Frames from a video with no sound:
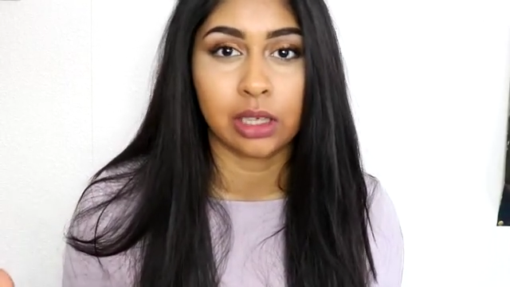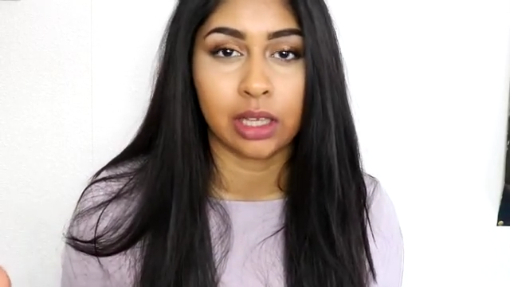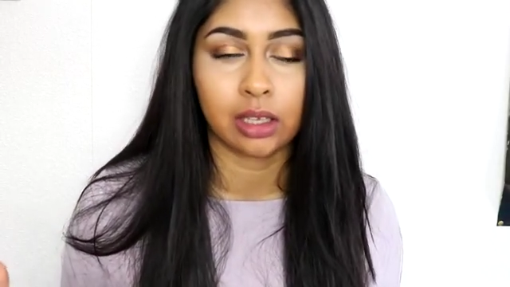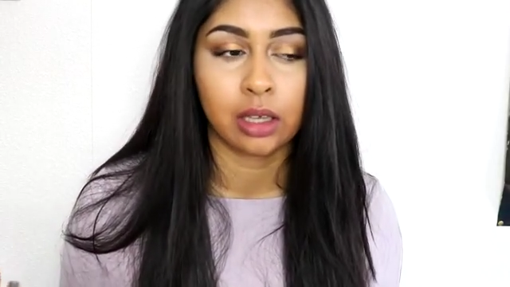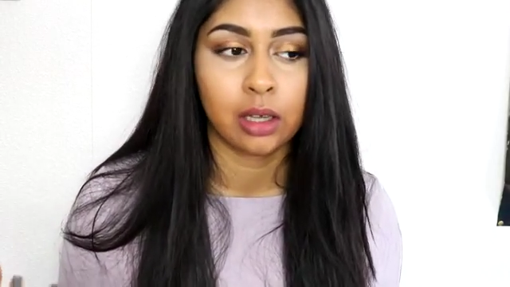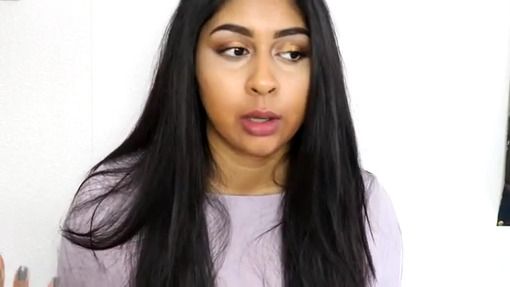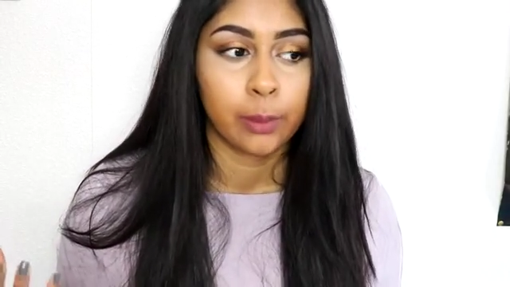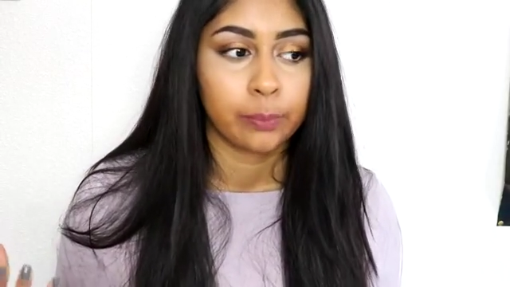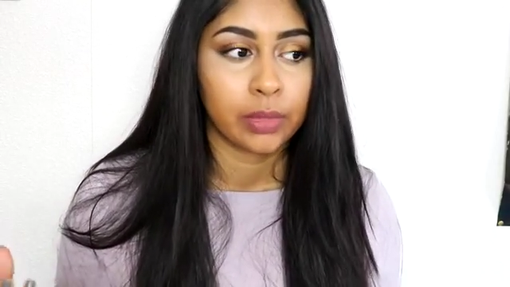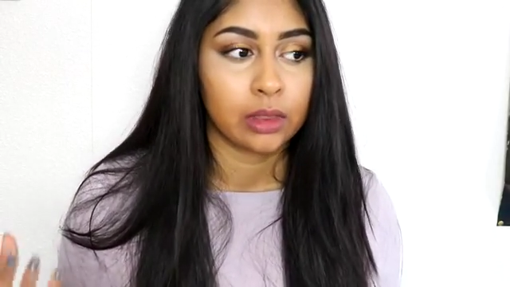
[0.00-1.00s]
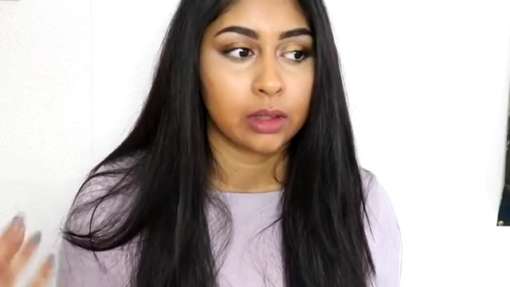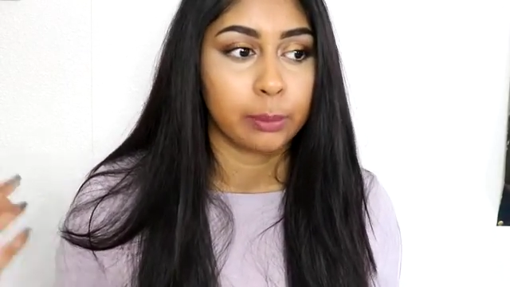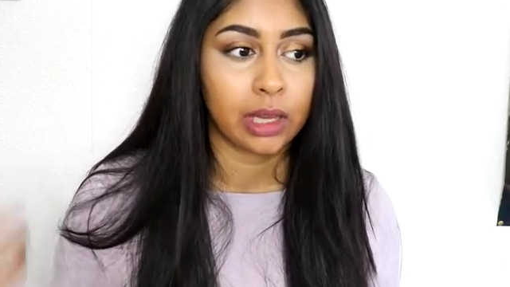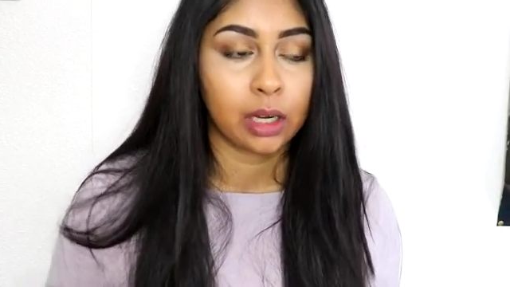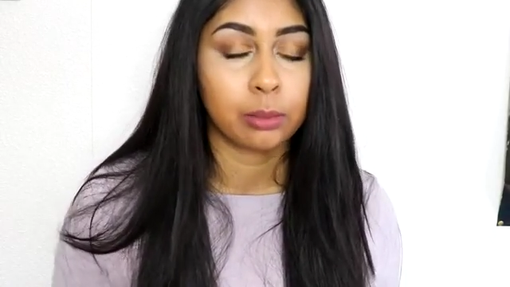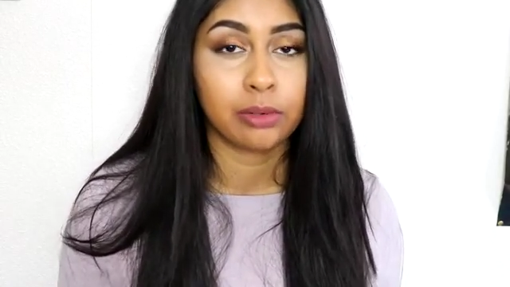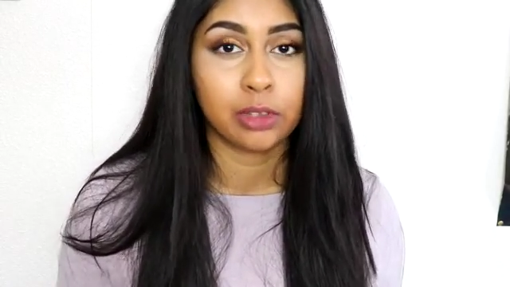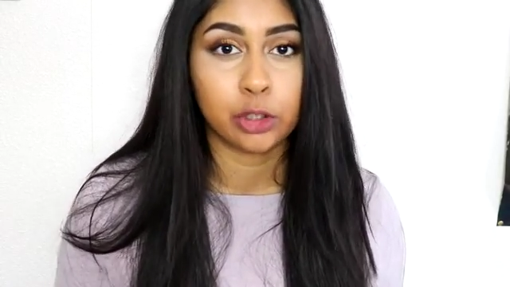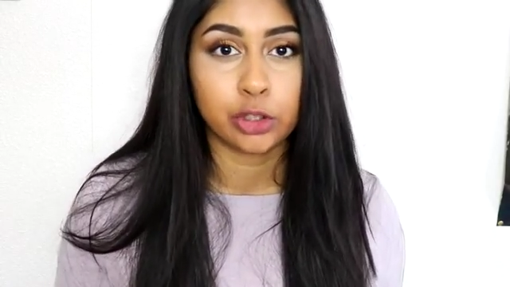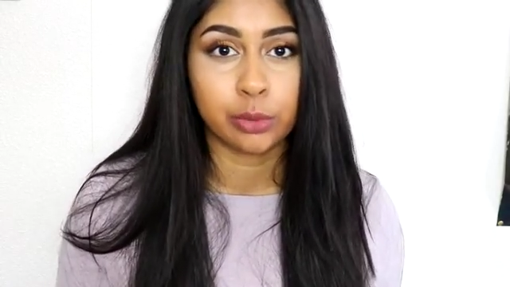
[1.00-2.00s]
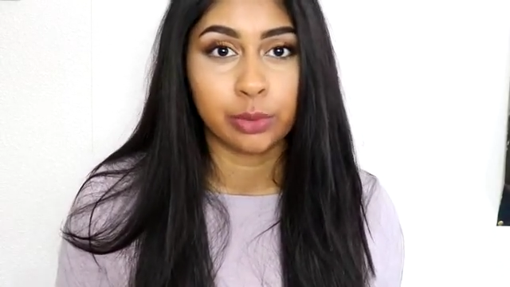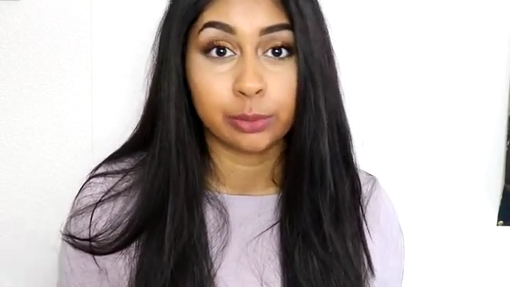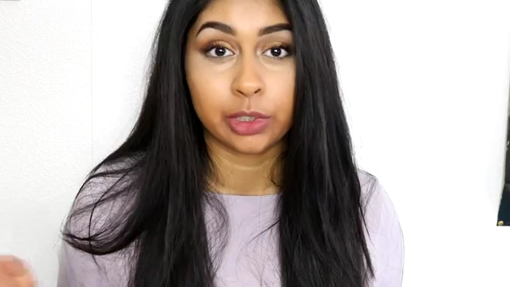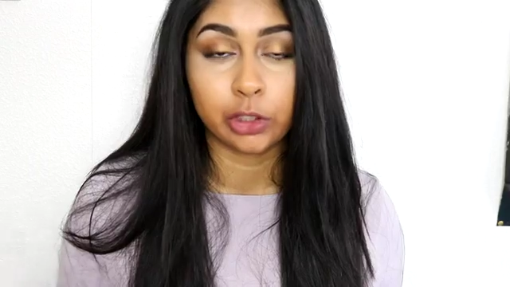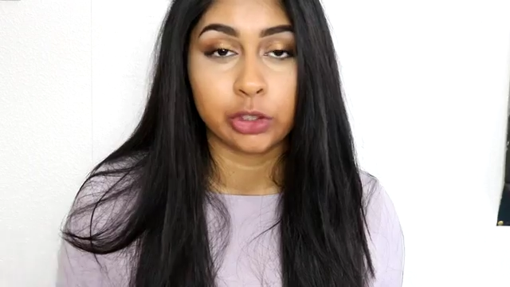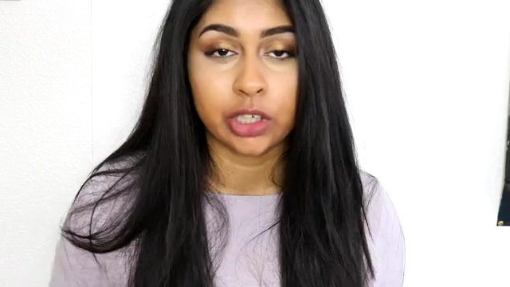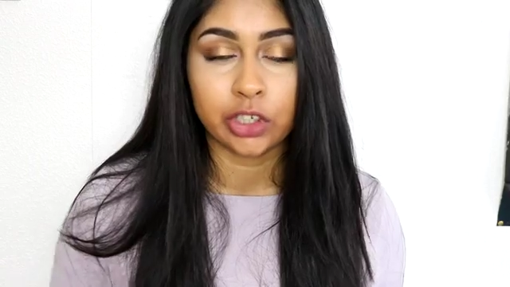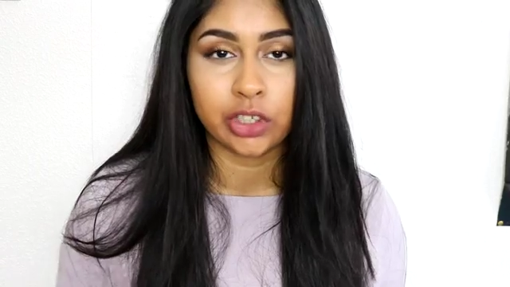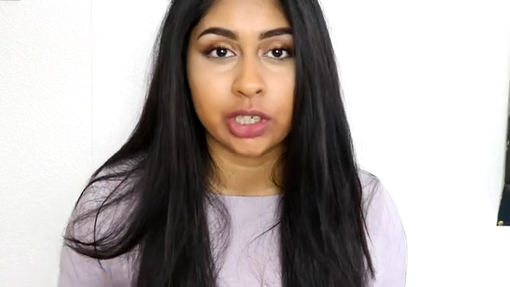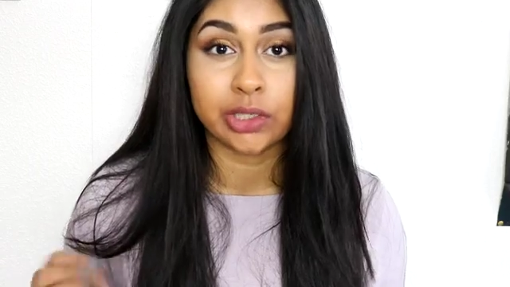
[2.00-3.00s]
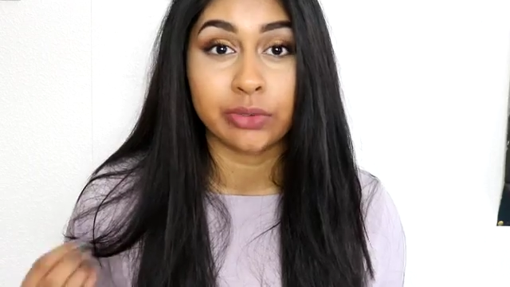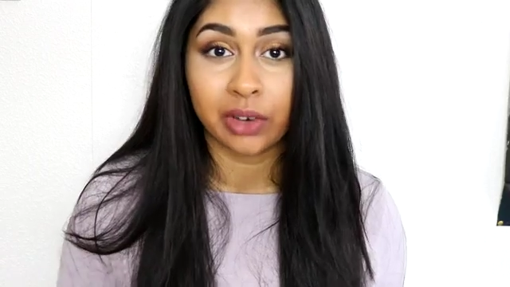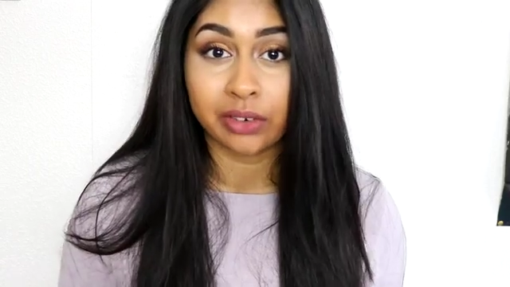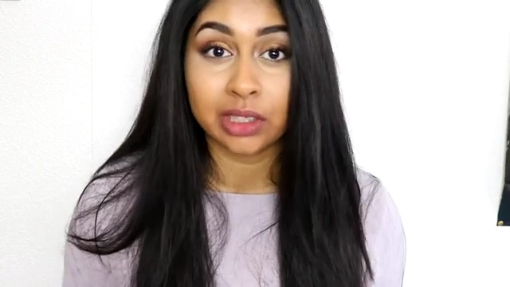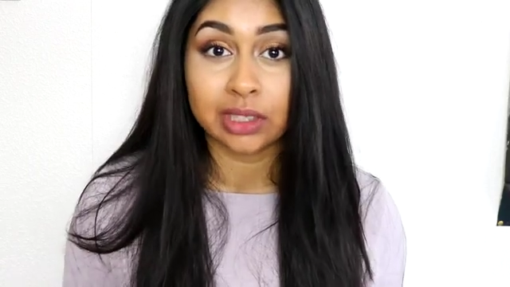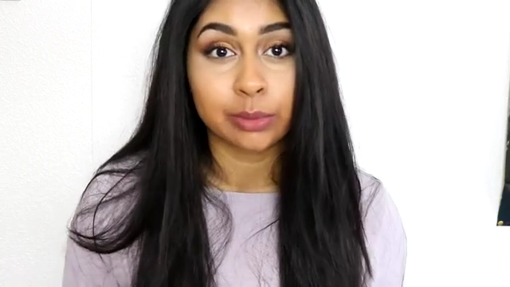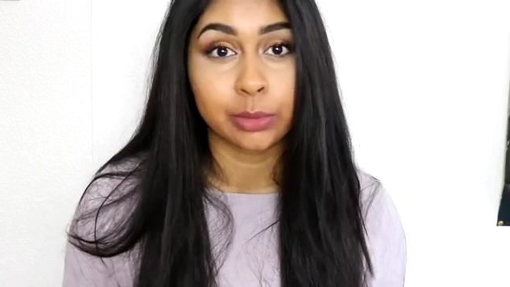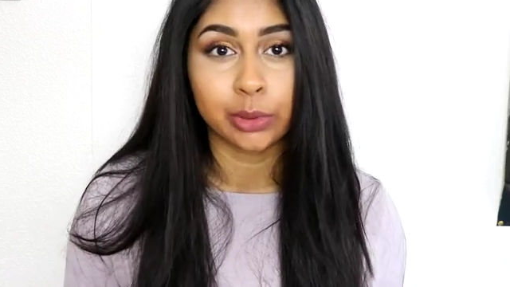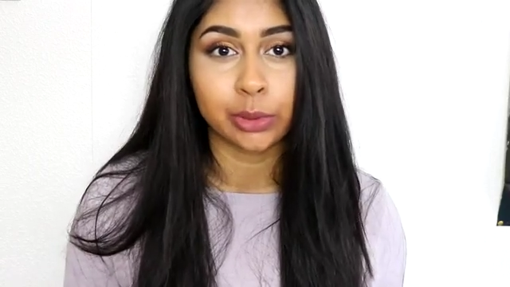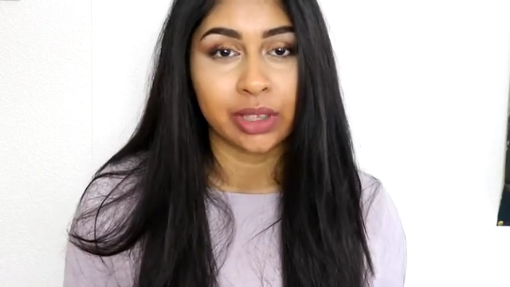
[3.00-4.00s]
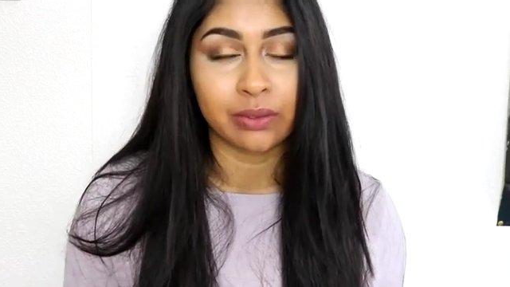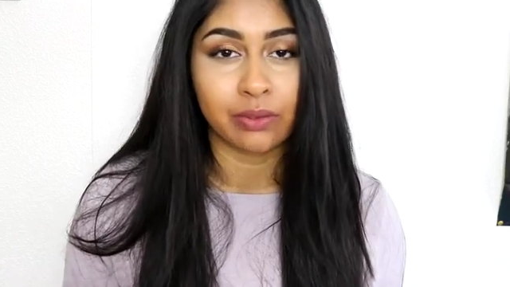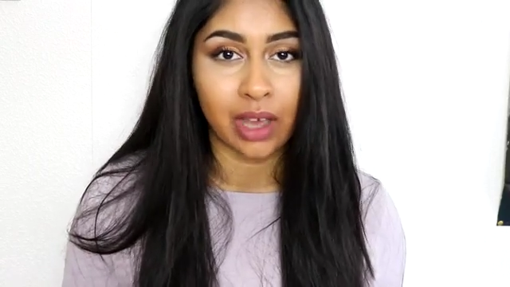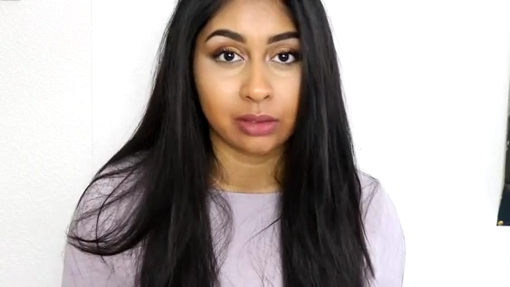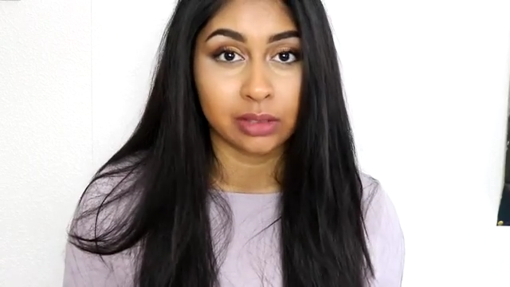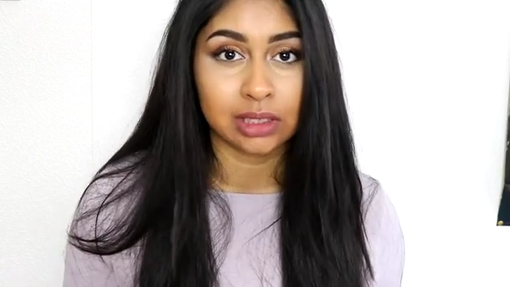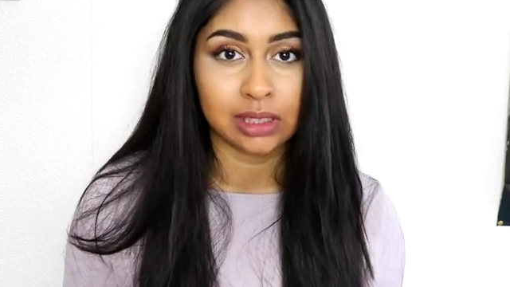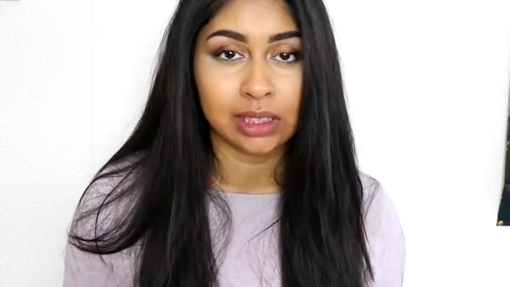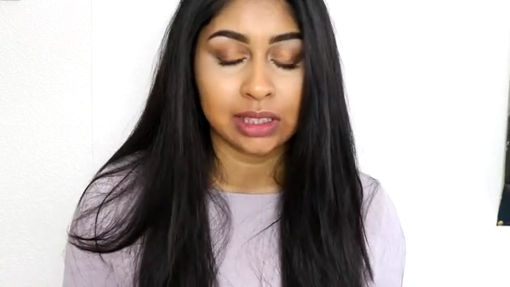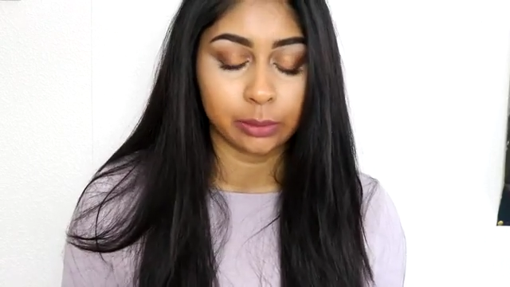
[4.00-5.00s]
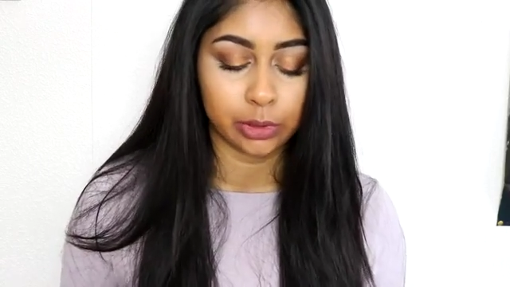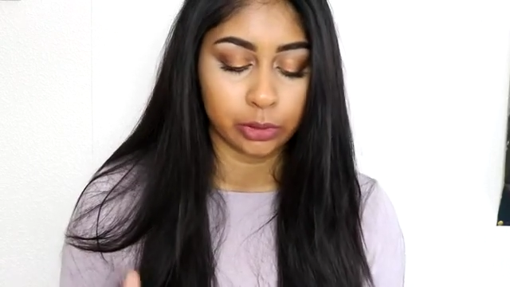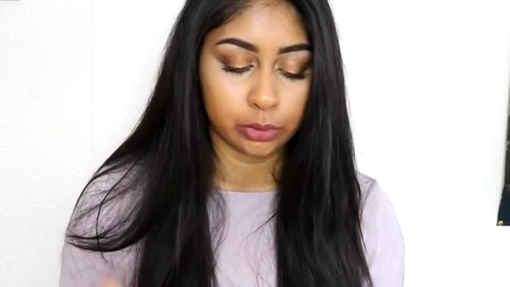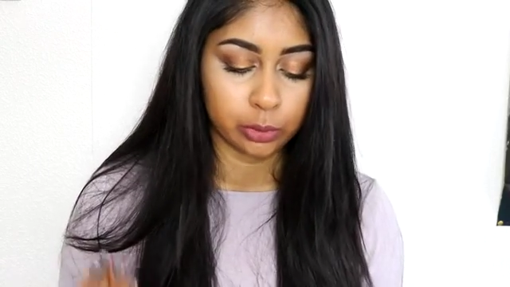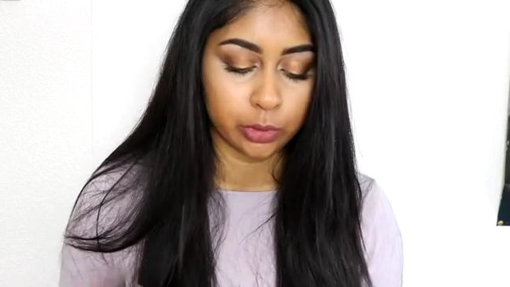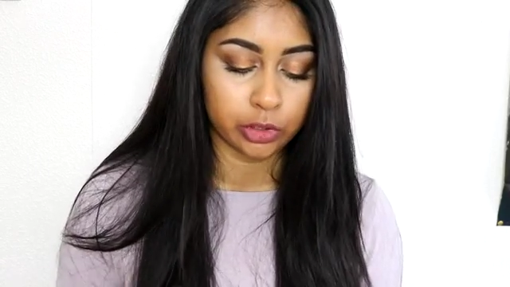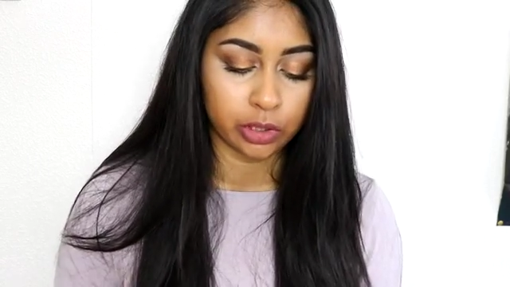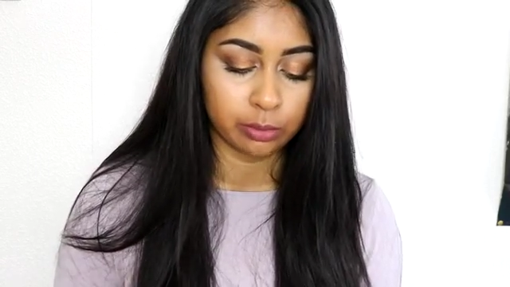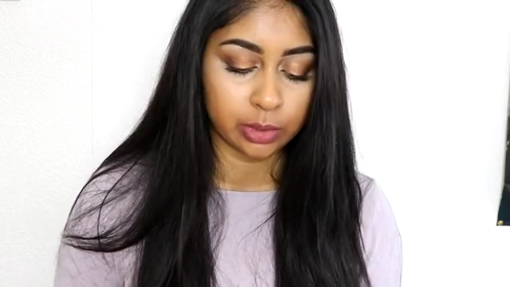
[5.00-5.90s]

Like the Makeup Revolution one, when you touch it, it's very smooth and velvety when you swatch them.